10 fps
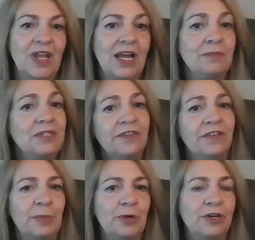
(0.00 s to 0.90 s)
I'm
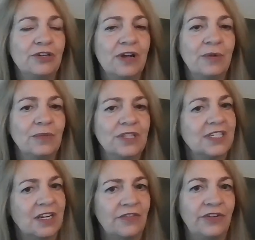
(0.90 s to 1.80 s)
Tiffany Bergeron with the
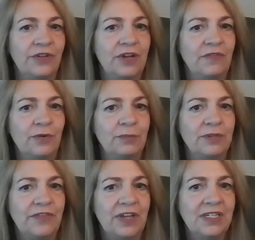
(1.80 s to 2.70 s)
Center for Threat-Informed
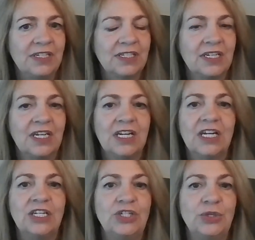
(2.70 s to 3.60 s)
Defense,
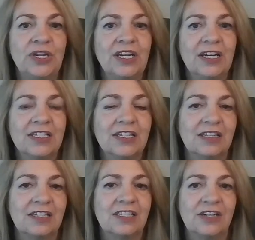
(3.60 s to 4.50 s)
and joining us
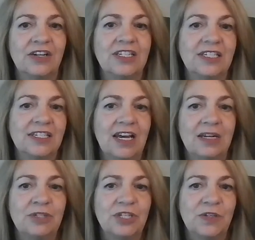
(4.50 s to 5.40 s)
on this series is
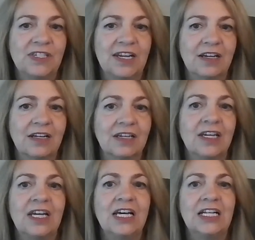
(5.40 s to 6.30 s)
Adam Shostak,
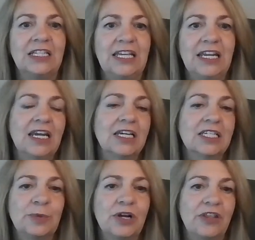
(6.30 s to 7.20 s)
a leading
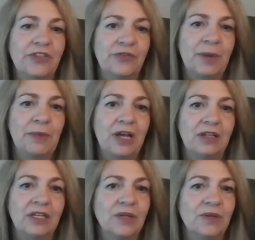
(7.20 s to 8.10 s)
expert on threat
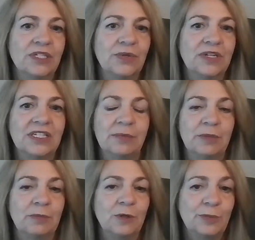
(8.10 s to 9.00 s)
modeling who has written some
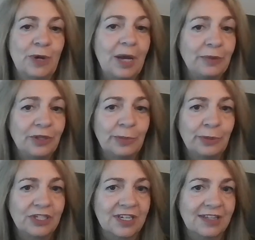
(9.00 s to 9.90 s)
of the most popular
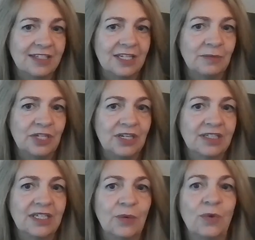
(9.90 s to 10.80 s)
books on the
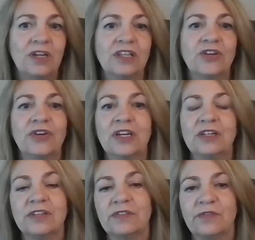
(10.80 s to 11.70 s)
subject and one of the
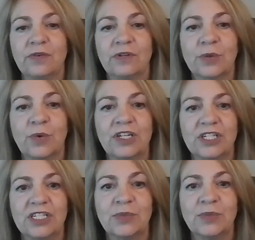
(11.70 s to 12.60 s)
creators of the four
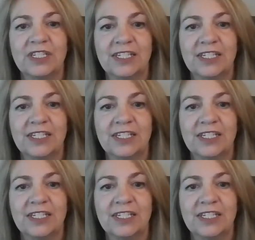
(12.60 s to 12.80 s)
questions we'll